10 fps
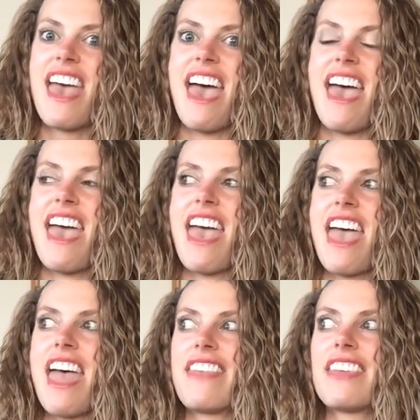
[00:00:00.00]

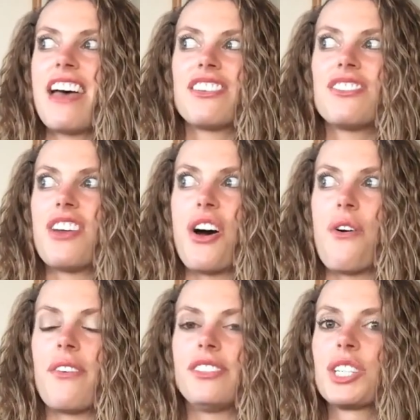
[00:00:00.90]
And, you
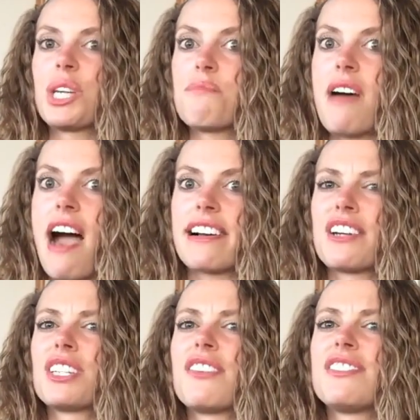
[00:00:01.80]
know, looking back, I
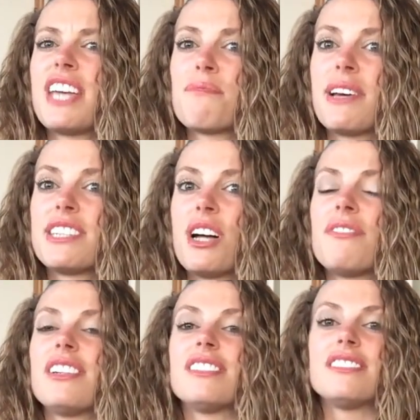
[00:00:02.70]
could have saved myself
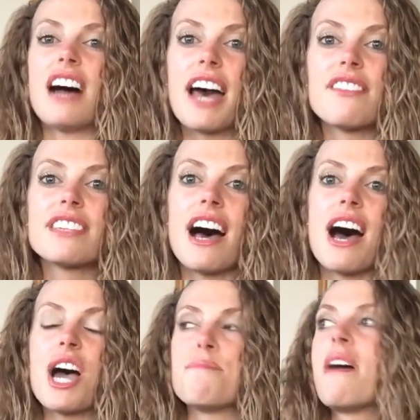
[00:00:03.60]
a lot of
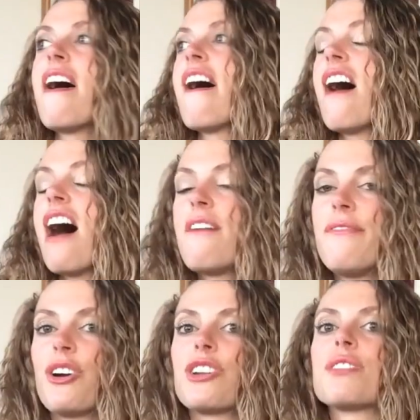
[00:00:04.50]
time,
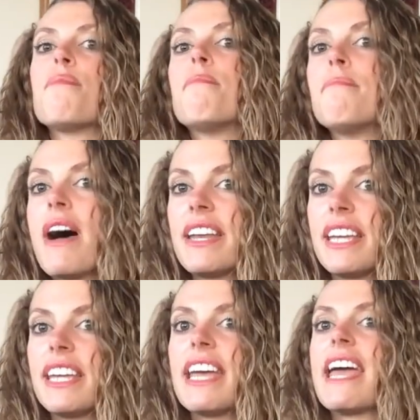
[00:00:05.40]
effort,
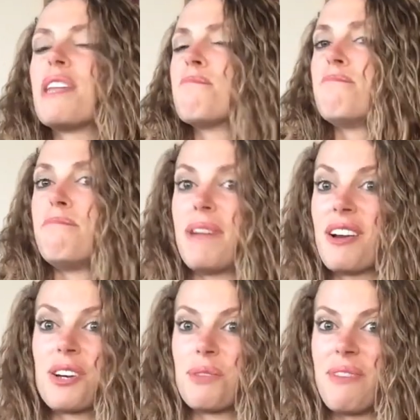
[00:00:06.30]
money, and
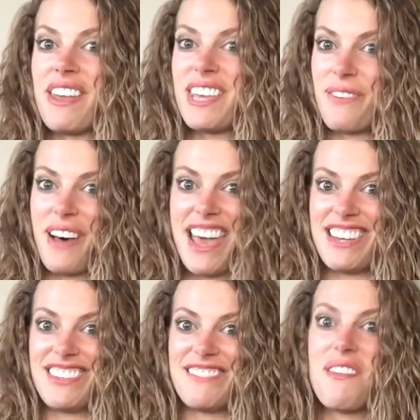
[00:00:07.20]
embarrassment if I
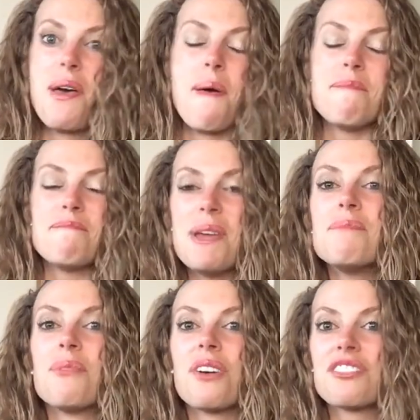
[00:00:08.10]
had been
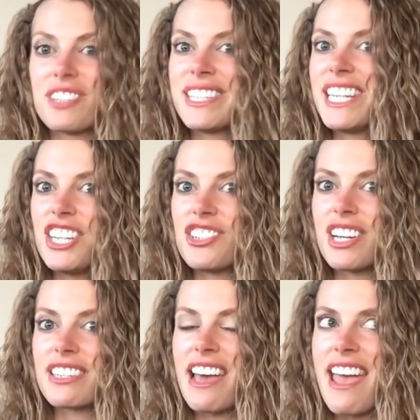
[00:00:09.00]
more
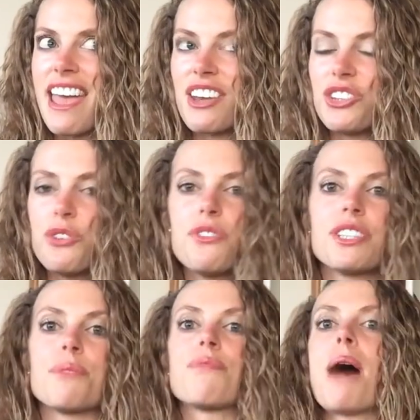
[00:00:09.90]
strategic and used
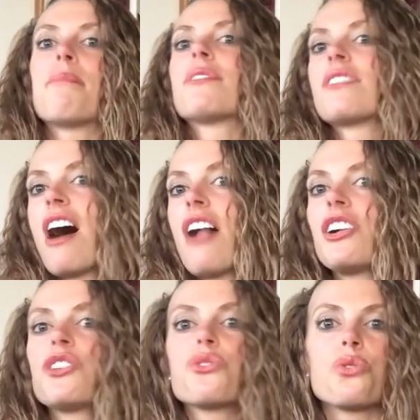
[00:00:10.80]
the proper
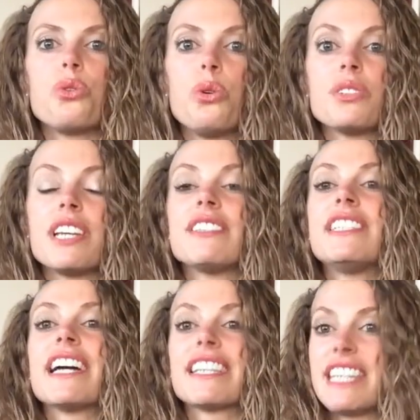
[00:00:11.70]
knowledge, tools, and
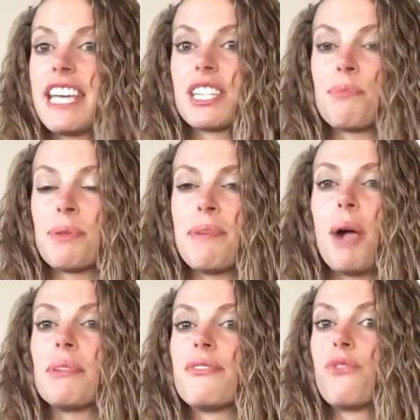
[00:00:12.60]
techniques to propel
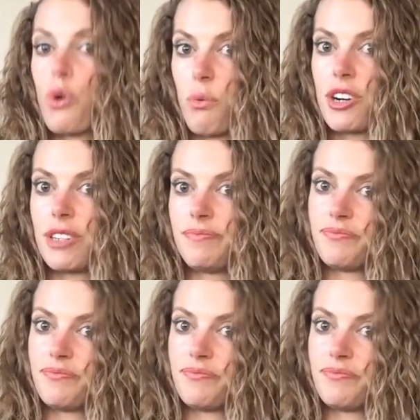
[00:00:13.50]
me forward.